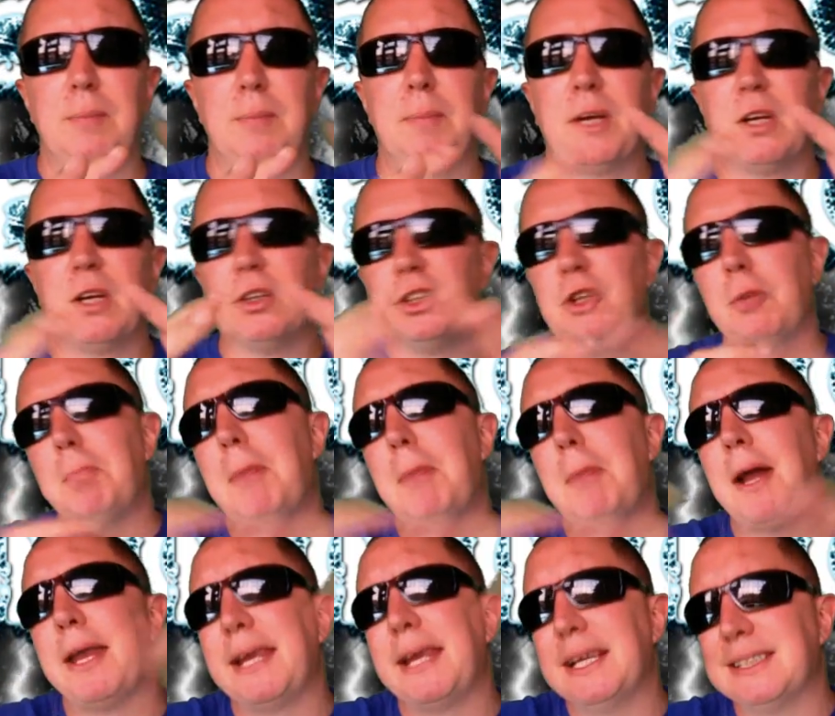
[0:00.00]
because your
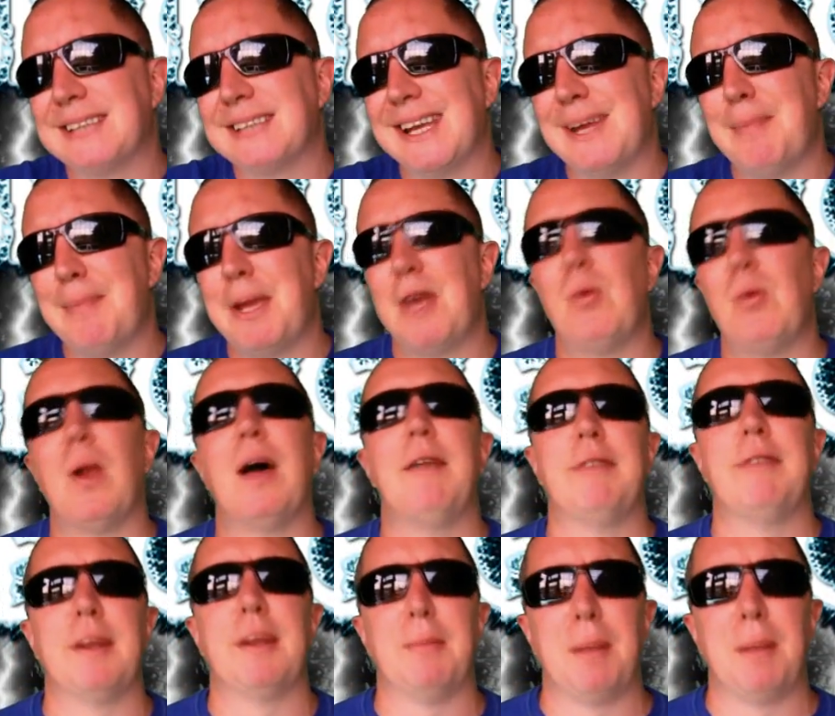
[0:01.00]
money is going to be all
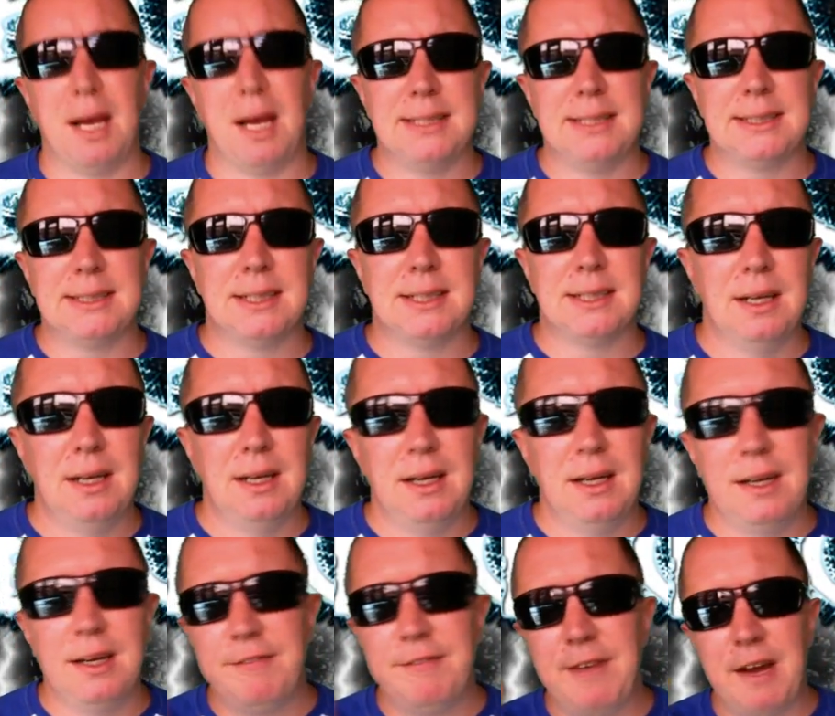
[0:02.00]
over the place
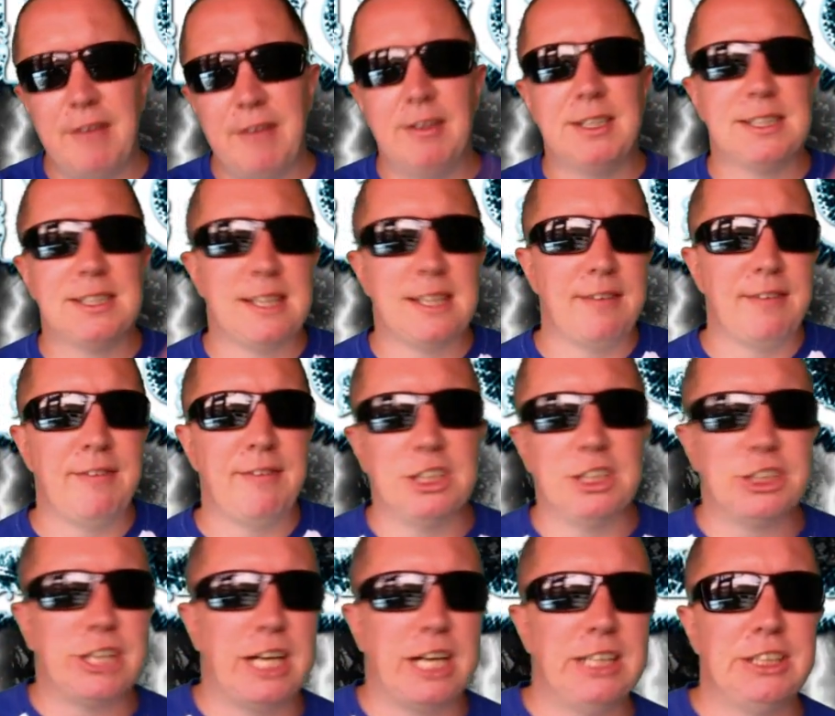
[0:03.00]
in various different
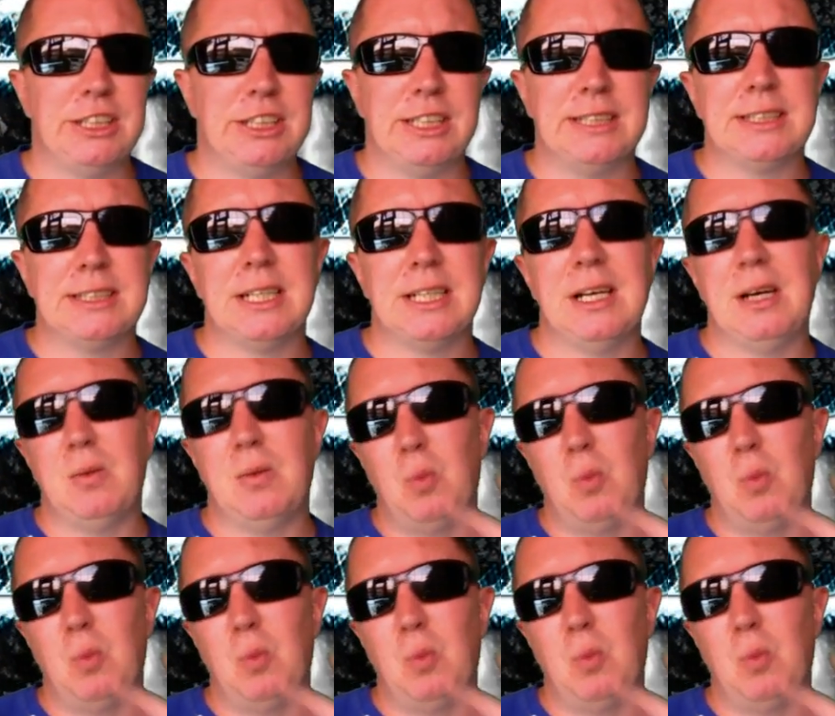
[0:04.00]
exchanges,